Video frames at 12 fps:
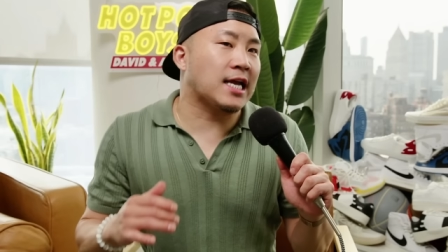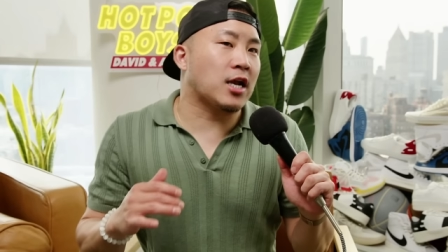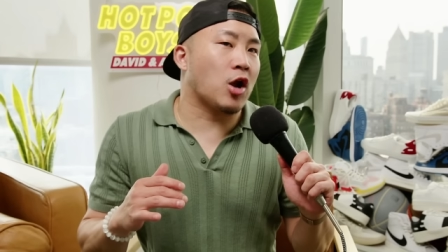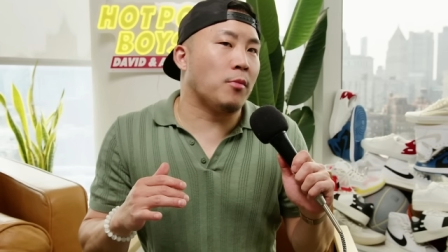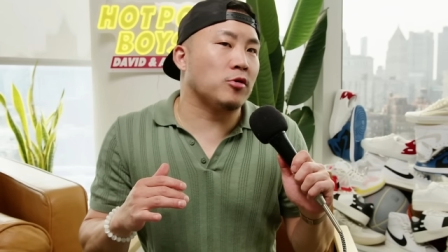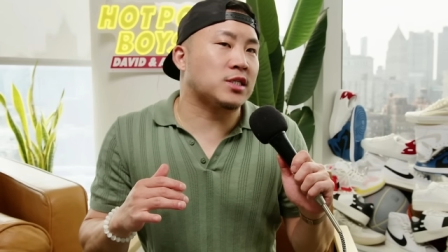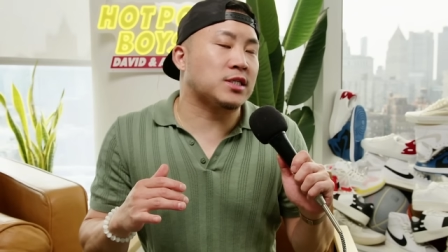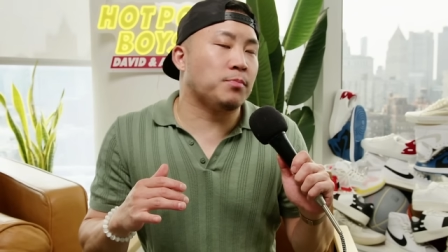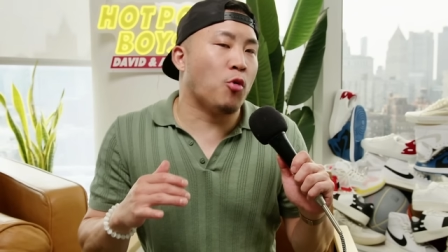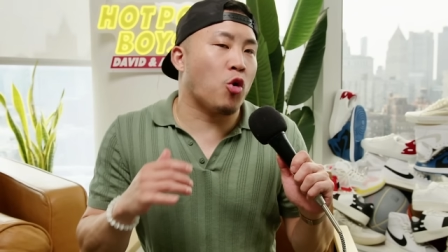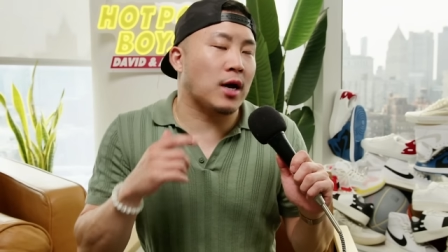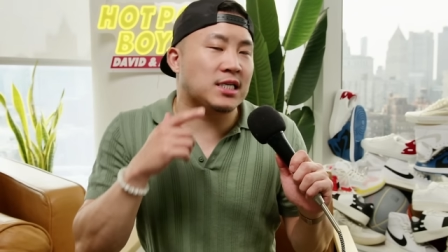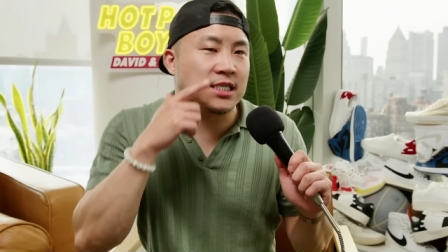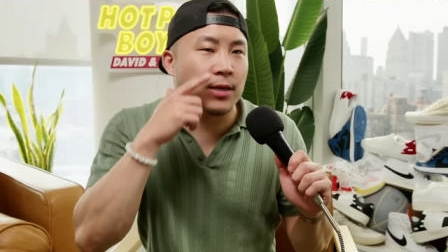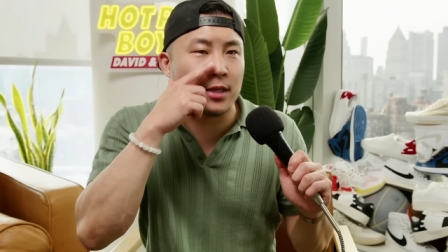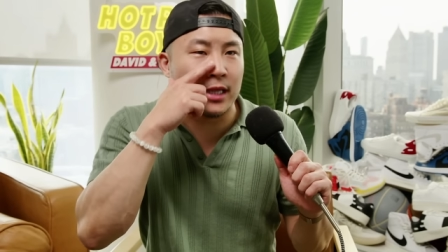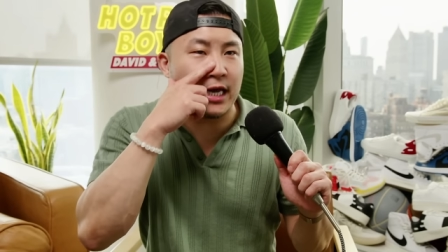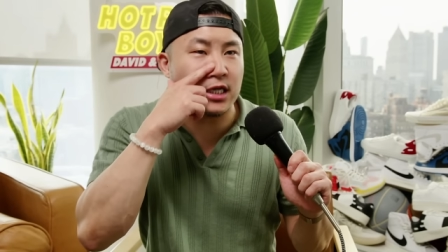it almost more
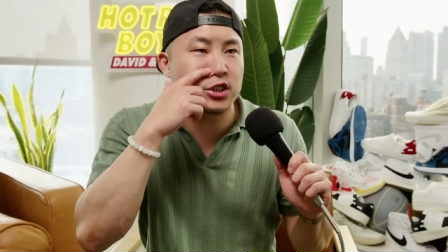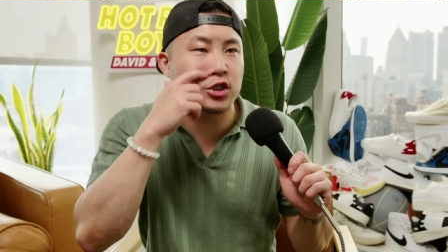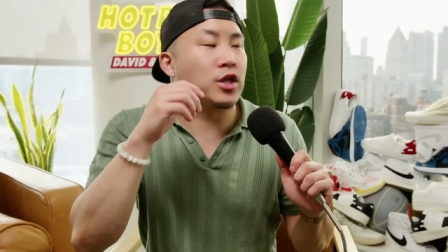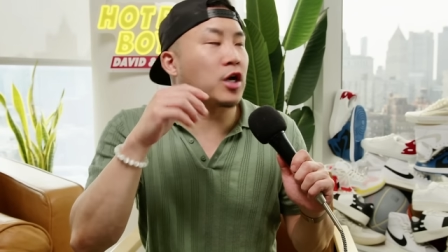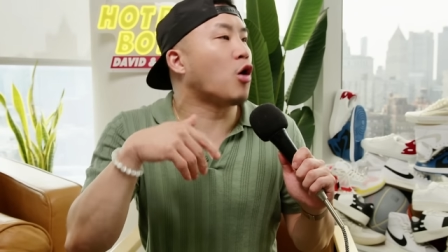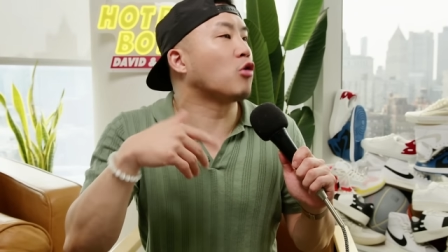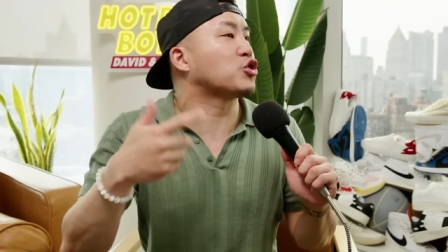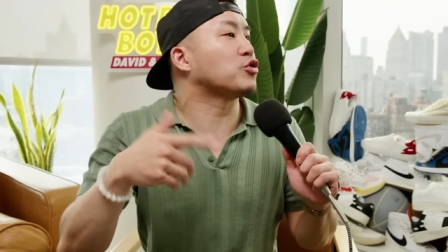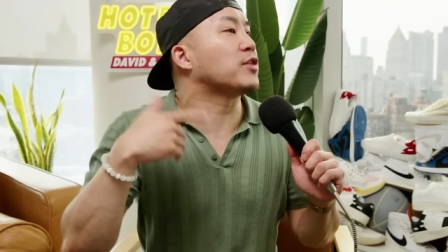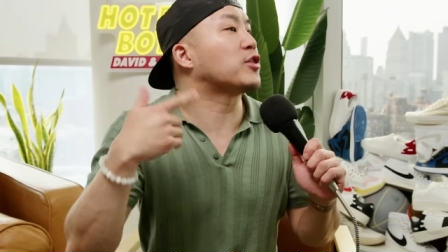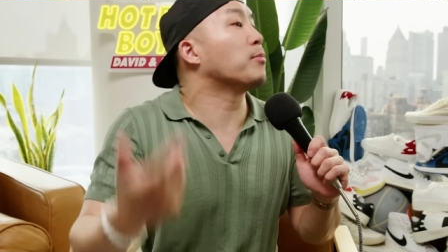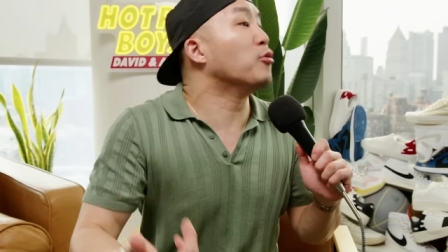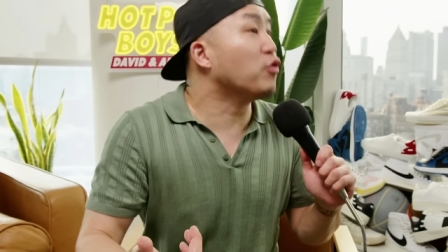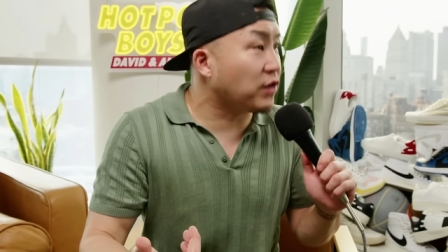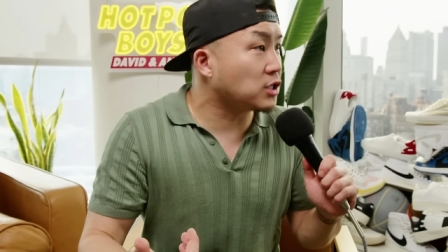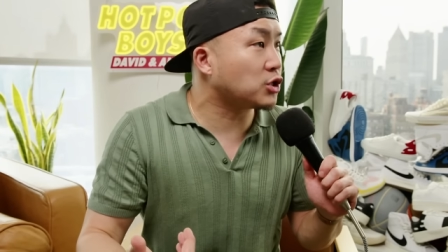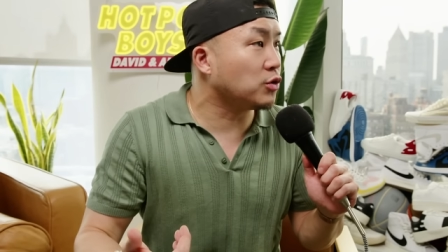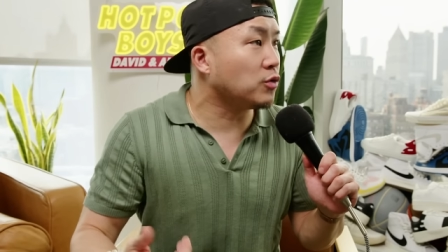assimilates to the culture that they're
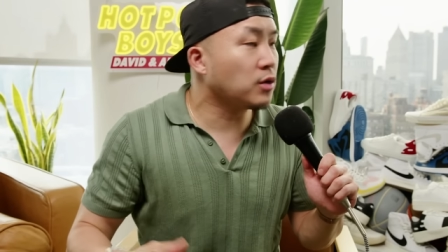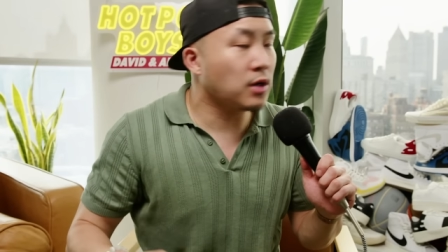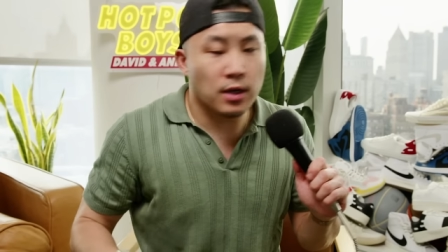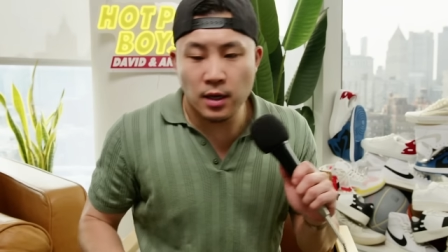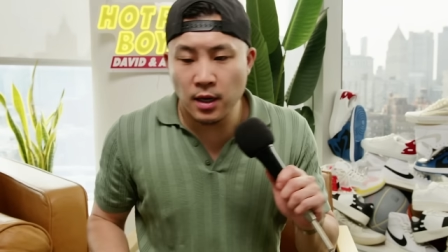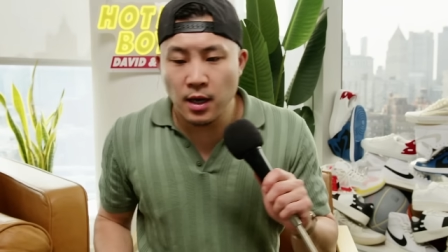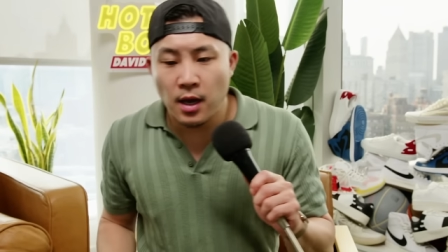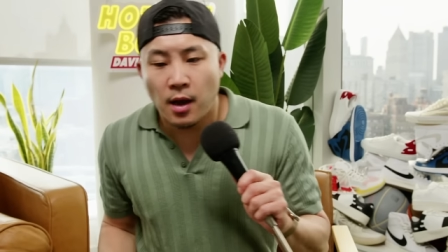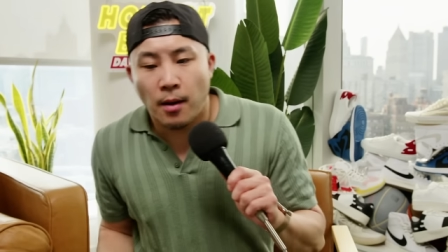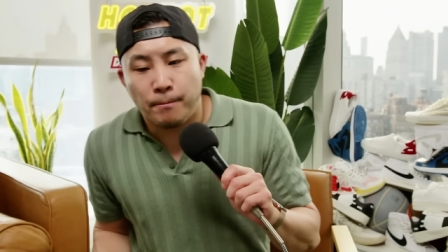moving to. Exactly.